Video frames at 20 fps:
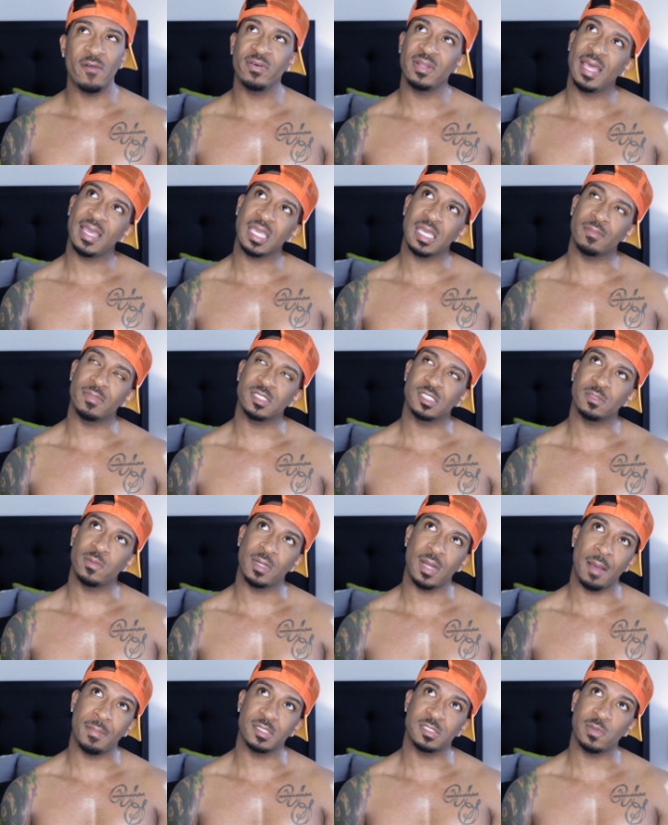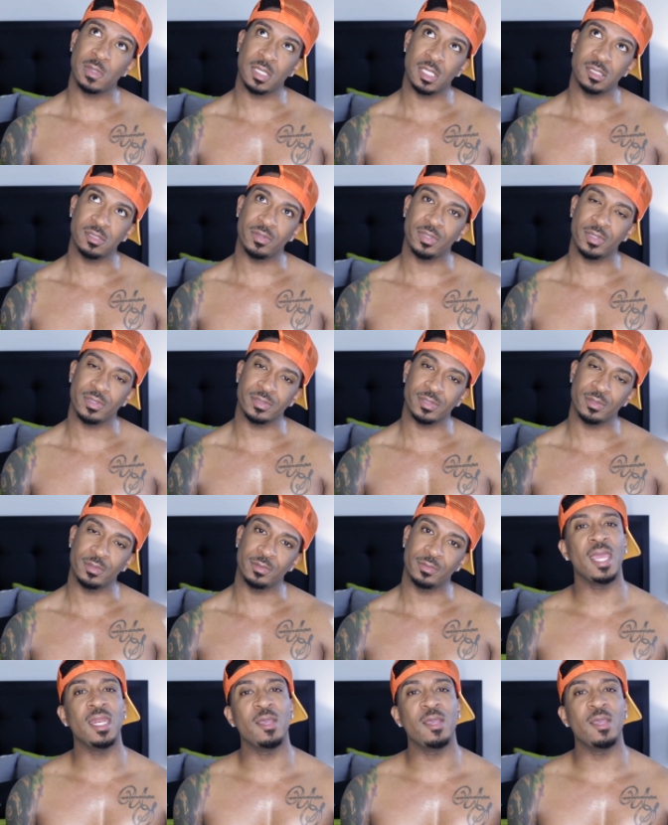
I feel like it was 20, I was 22 years old.